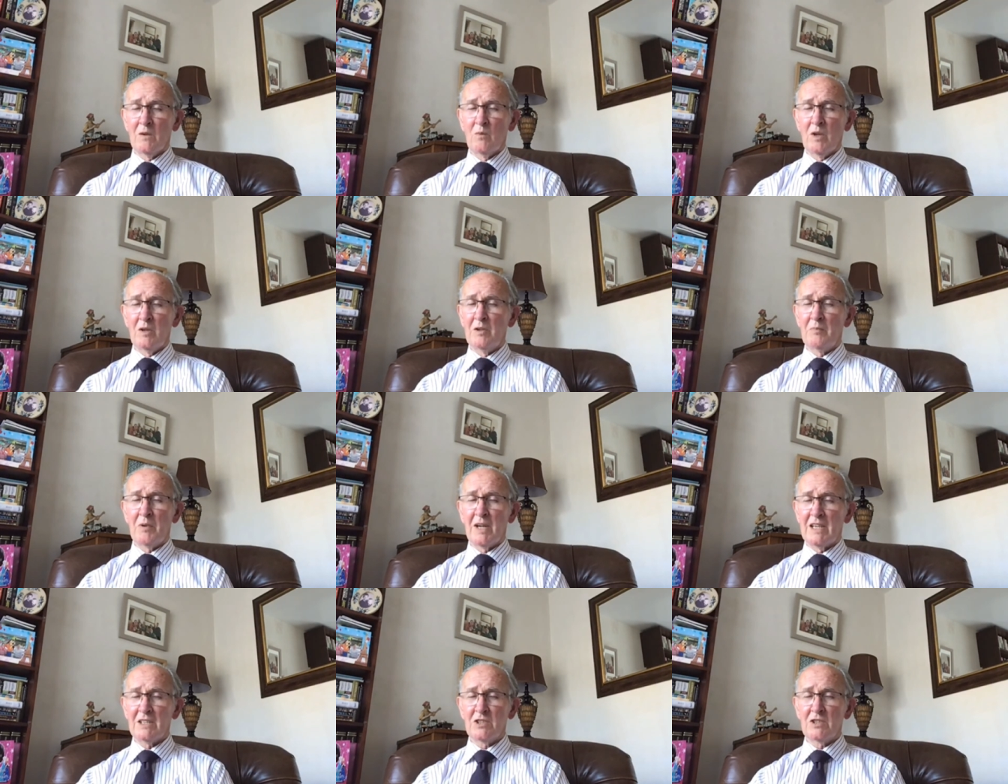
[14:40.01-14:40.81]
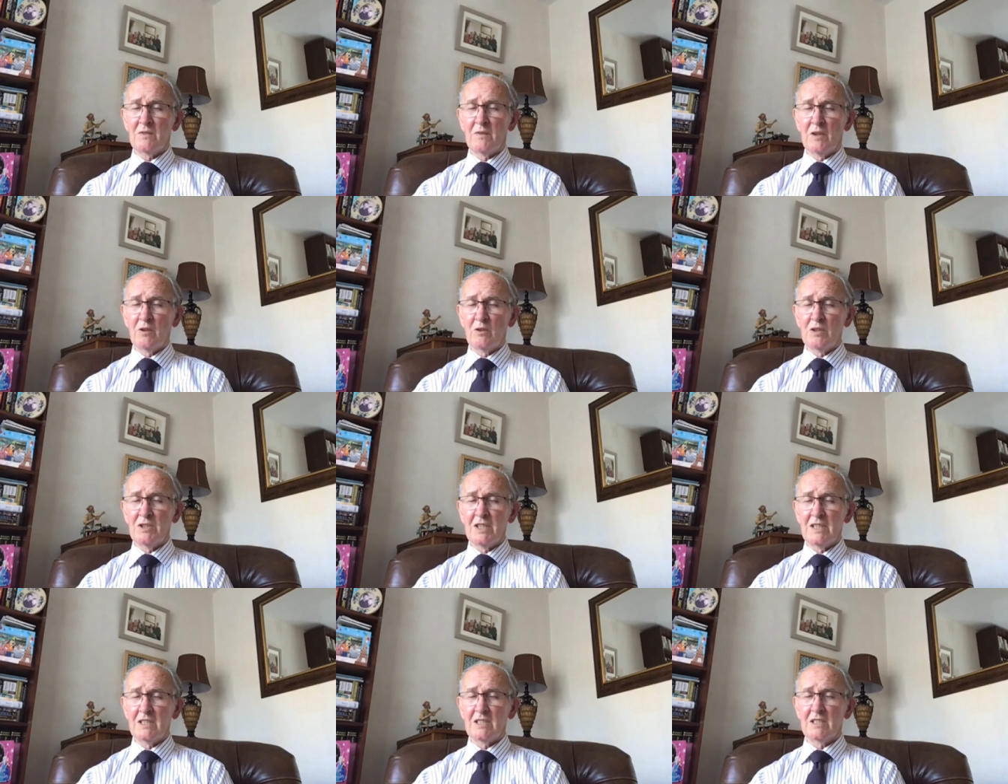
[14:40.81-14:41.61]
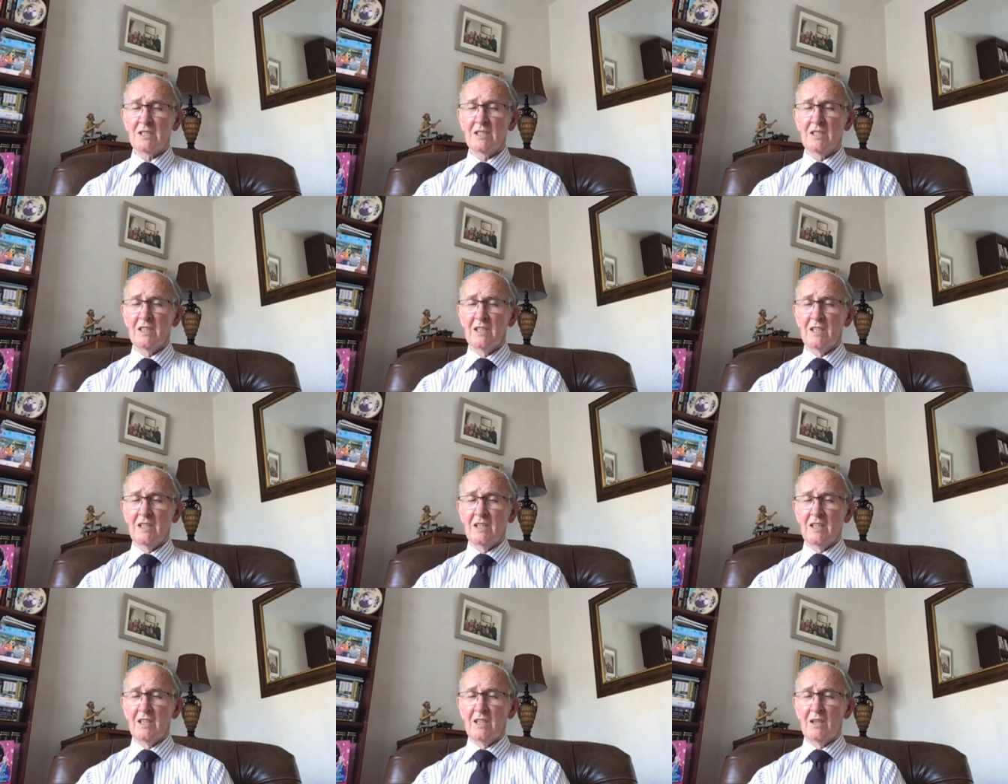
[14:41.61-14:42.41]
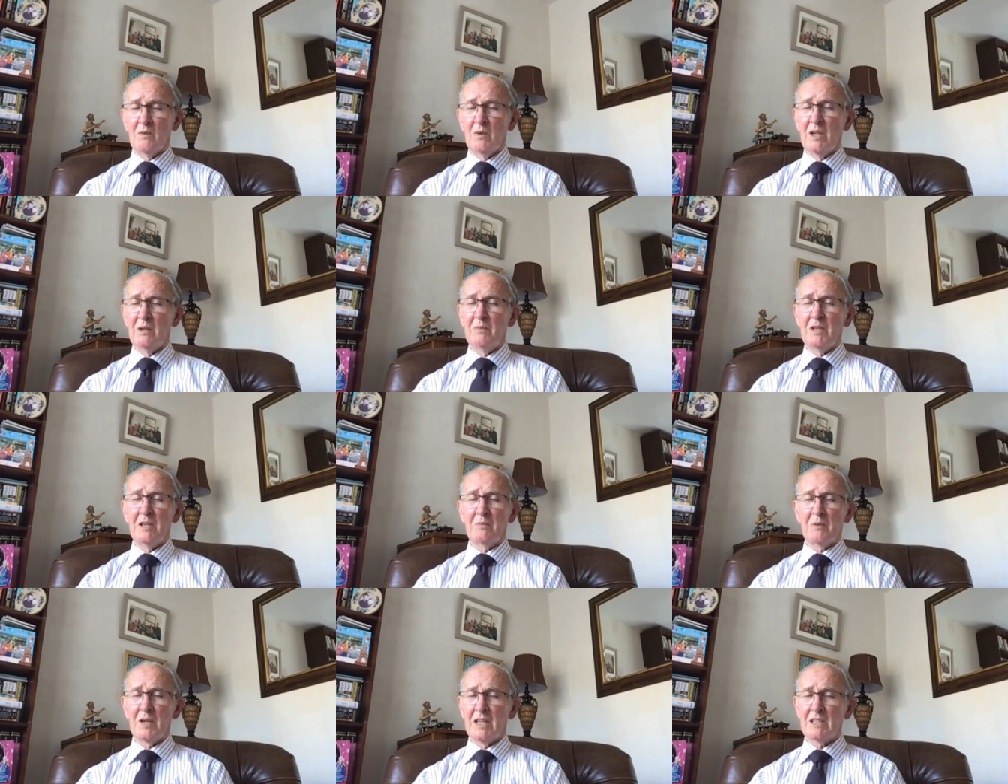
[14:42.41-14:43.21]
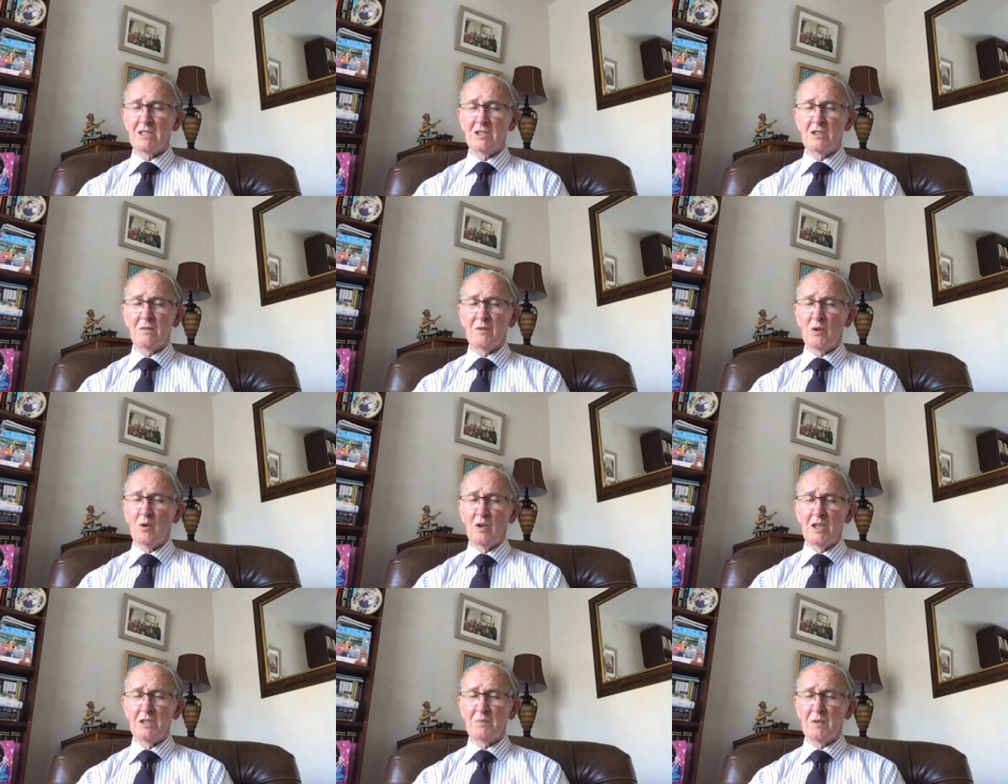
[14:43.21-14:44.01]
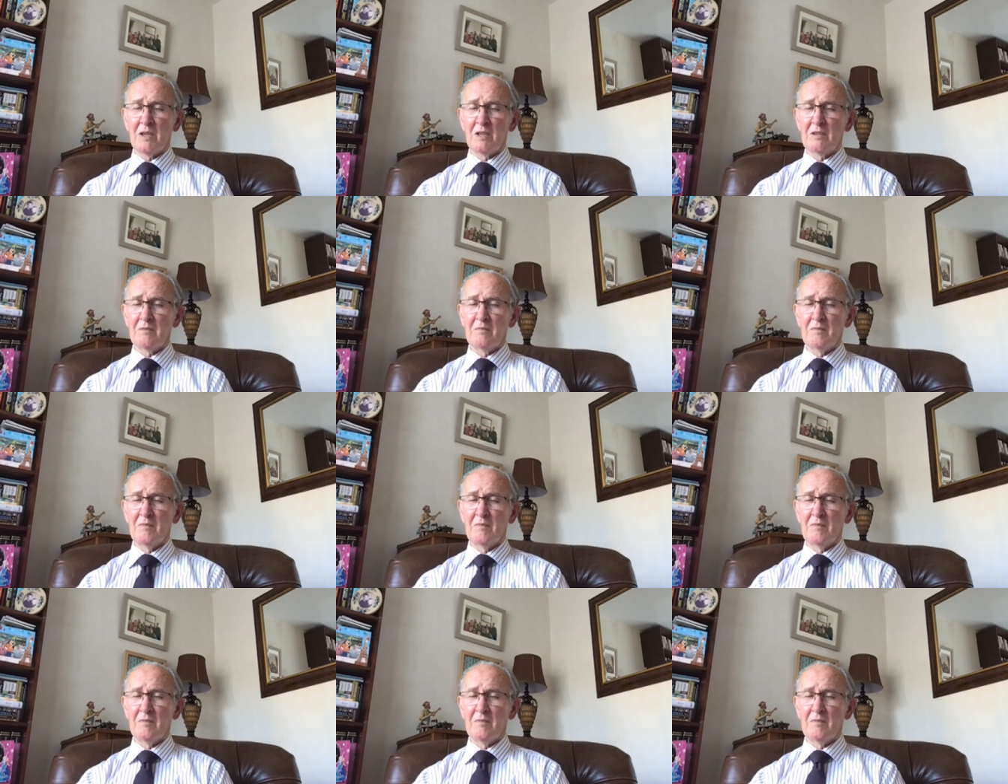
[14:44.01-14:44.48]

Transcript: We'll be in the presence of the Lord Jesus. We be in the presence of the Holy Spirit.